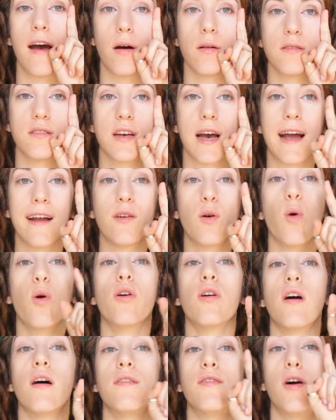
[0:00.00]
outside
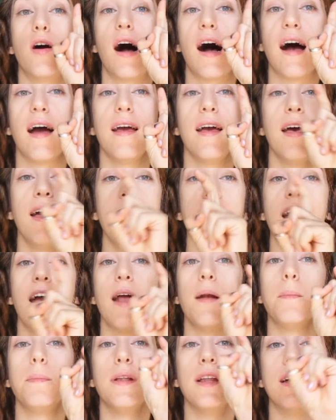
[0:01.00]
corner of our eye
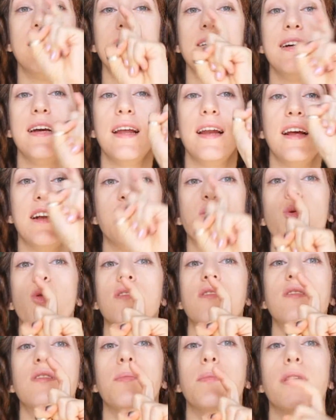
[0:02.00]
and blending it in
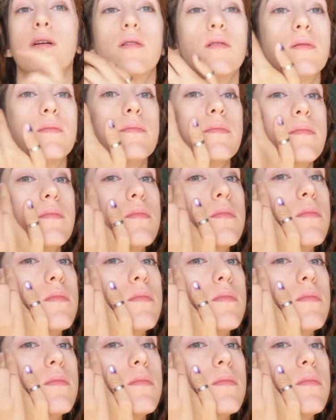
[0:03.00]
towards the middle.